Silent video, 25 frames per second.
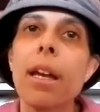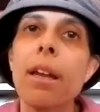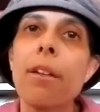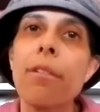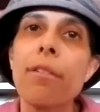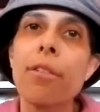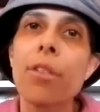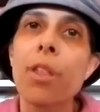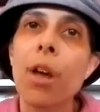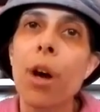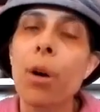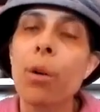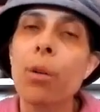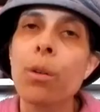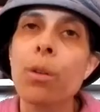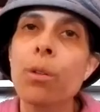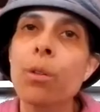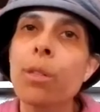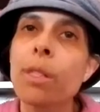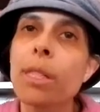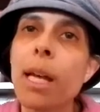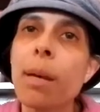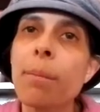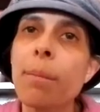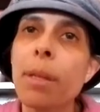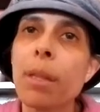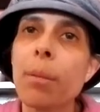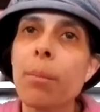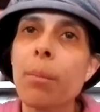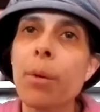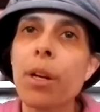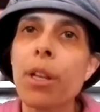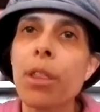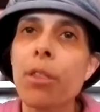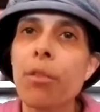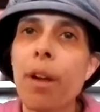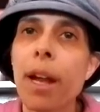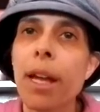If, though, you sell me the
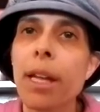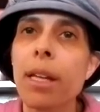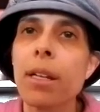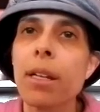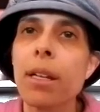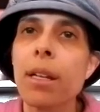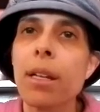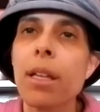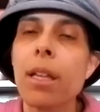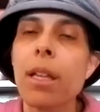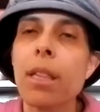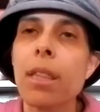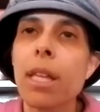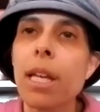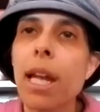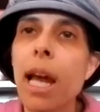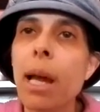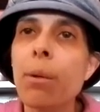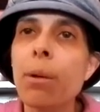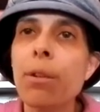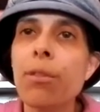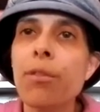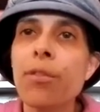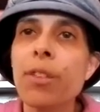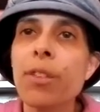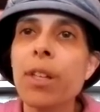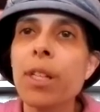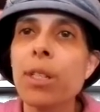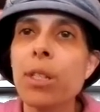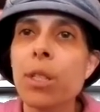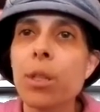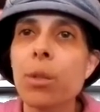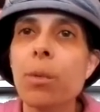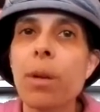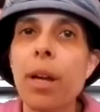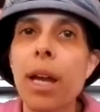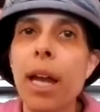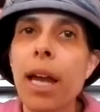birthright, then I will feed
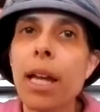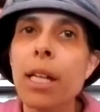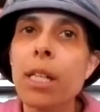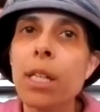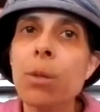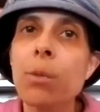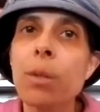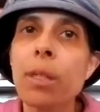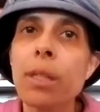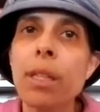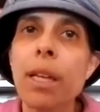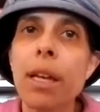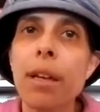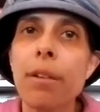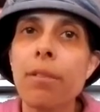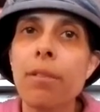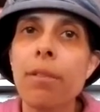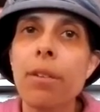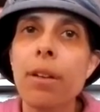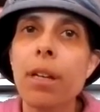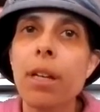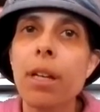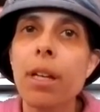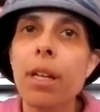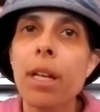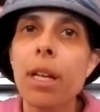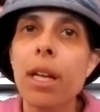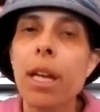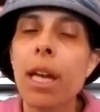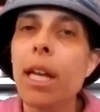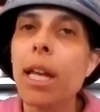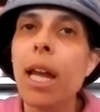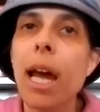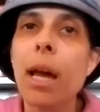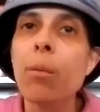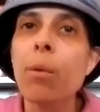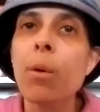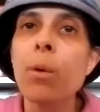you, and you will live,
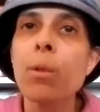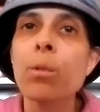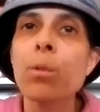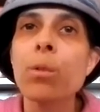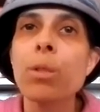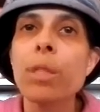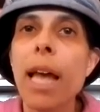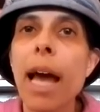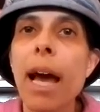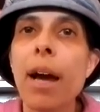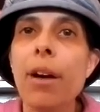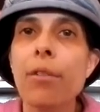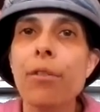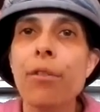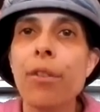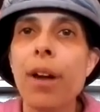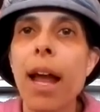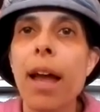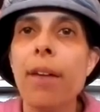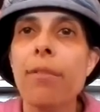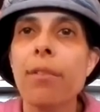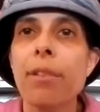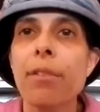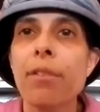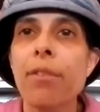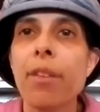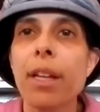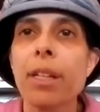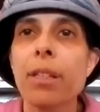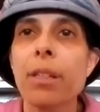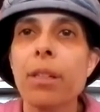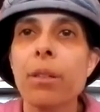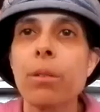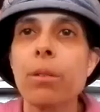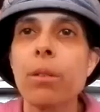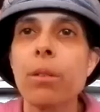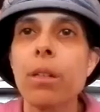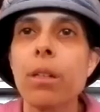and I won't lose out for having
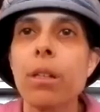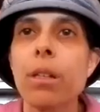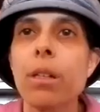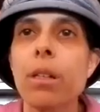fed you.